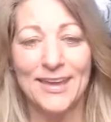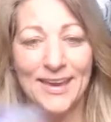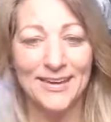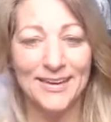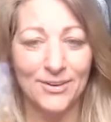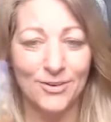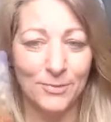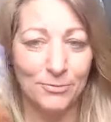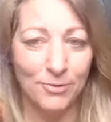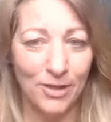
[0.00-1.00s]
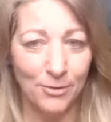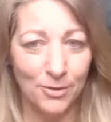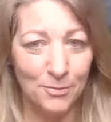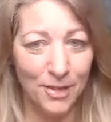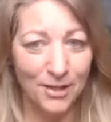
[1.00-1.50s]
And here's my flower,
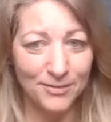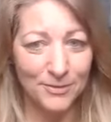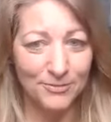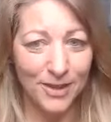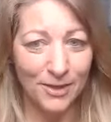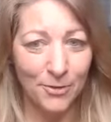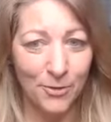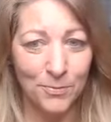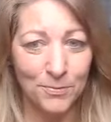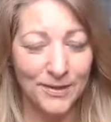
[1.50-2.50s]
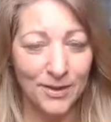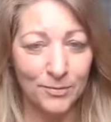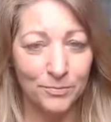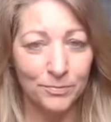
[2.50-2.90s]
blossoming flower, opening up